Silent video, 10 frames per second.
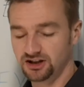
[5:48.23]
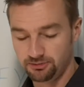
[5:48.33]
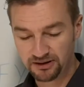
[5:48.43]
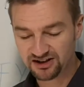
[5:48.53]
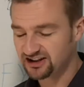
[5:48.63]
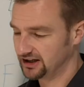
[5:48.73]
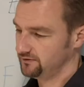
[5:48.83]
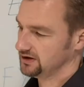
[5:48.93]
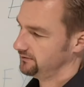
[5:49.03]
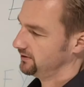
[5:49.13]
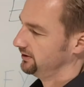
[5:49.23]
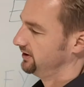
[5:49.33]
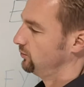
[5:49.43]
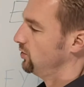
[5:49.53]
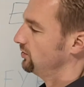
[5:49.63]
the biggest dance festival
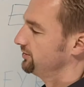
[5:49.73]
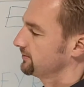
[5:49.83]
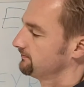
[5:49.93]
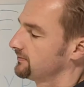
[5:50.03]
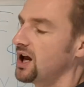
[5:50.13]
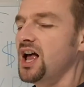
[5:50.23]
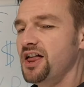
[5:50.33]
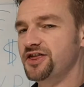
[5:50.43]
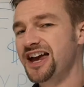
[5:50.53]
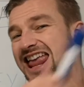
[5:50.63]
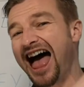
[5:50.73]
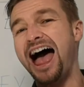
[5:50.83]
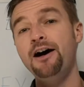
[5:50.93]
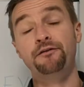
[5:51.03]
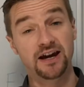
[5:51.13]
in the world. They
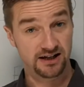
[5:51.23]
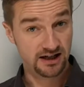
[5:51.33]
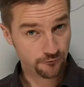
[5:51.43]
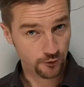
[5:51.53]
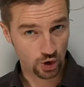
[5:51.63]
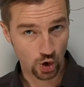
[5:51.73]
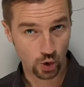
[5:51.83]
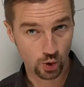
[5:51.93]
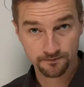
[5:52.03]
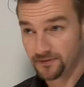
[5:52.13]
have a different goal,